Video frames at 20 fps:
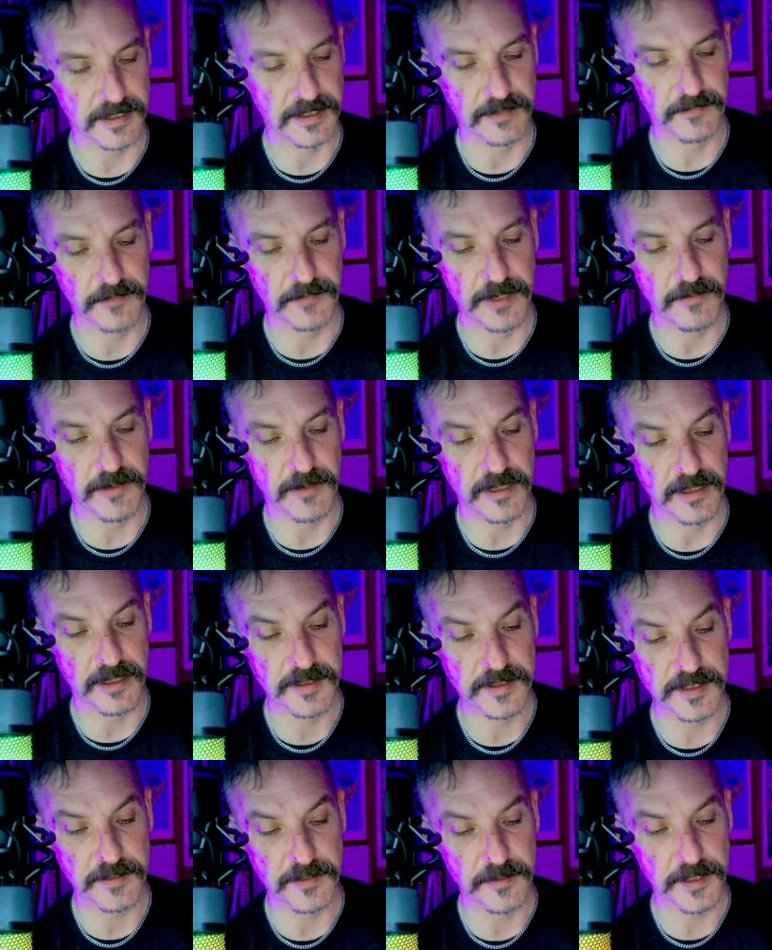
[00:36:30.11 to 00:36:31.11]
and read one of
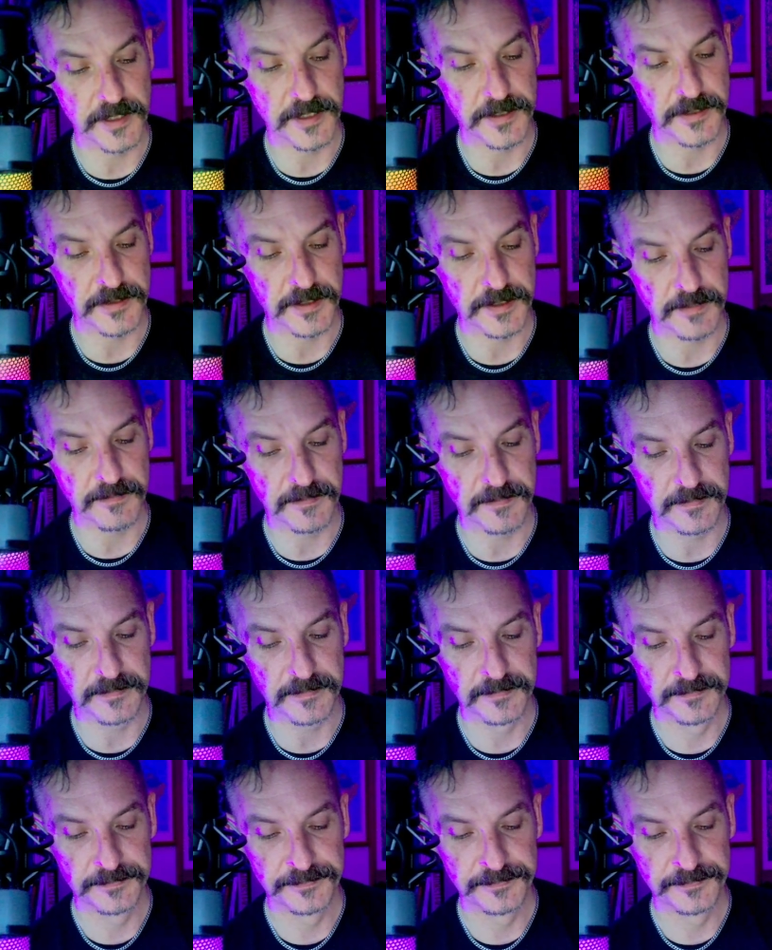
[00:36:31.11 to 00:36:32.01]
the stories or something.